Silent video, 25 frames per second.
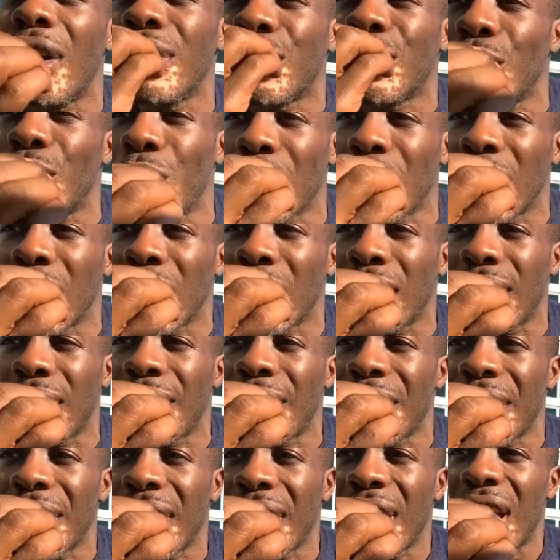doing.
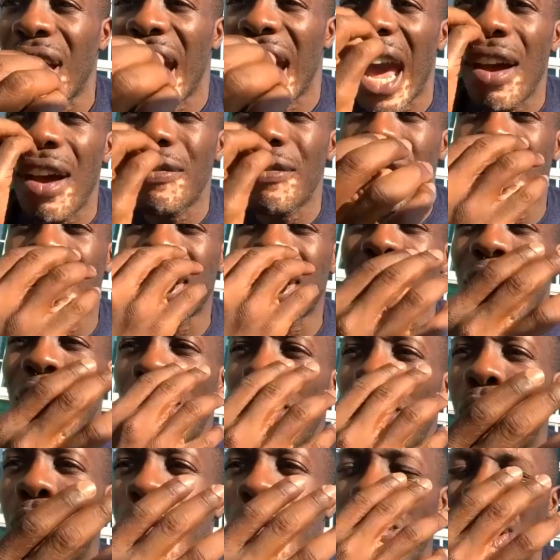Every
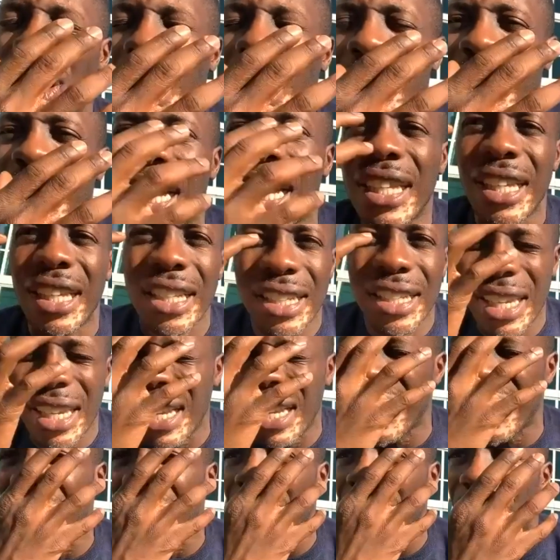single thing that these
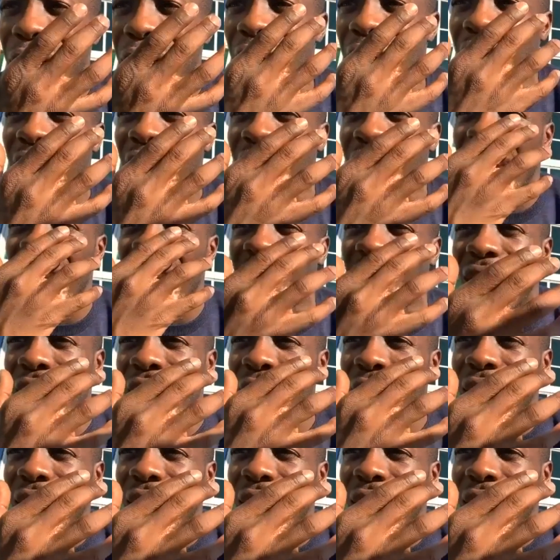kids are thinking in London